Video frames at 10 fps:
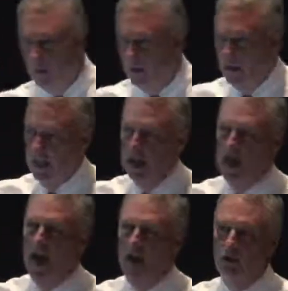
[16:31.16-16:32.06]
the
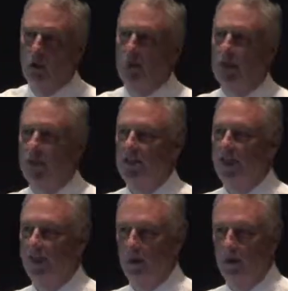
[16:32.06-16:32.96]
in-house print
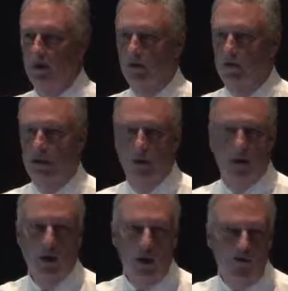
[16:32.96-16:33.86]
center
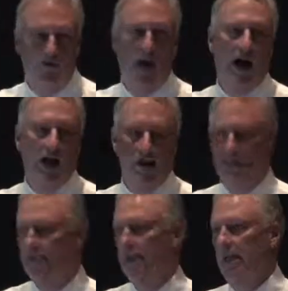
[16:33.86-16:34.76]
far
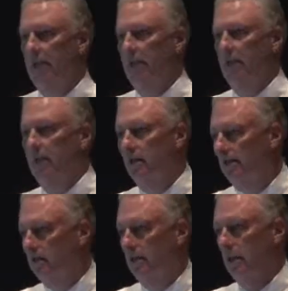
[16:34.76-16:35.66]
exceeded
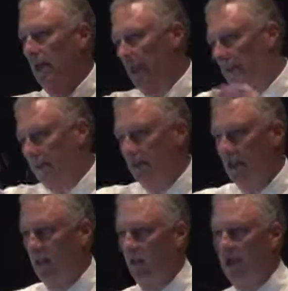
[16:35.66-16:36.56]

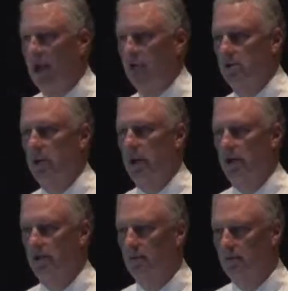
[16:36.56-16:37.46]
anything that went
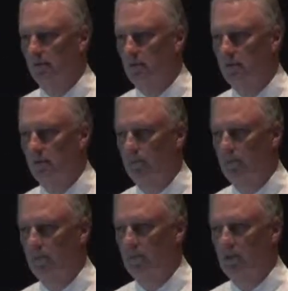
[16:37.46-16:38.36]
outside.
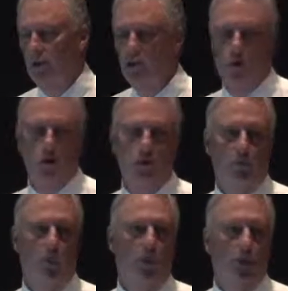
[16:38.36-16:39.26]
Who
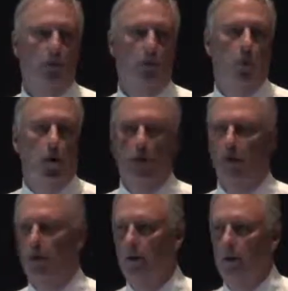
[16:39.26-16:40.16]
is more
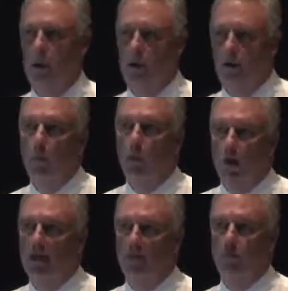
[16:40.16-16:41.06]
important,
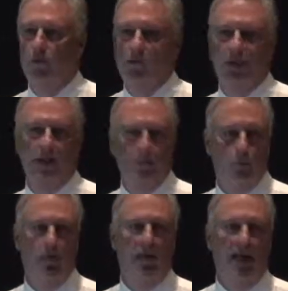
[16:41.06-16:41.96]
more interested in
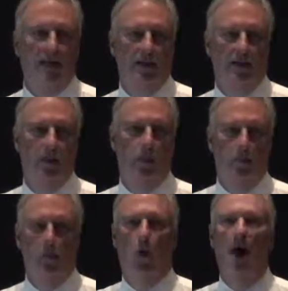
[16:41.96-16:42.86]
protecting your
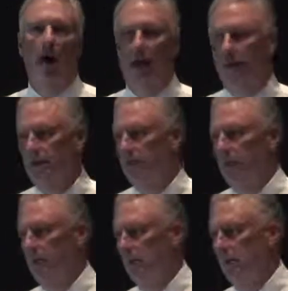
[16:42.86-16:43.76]
brand
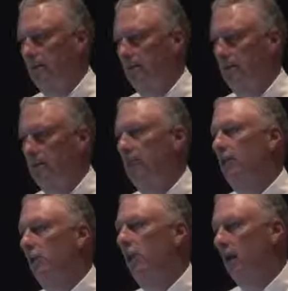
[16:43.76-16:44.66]

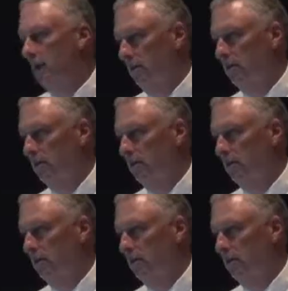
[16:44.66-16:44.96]
than you are?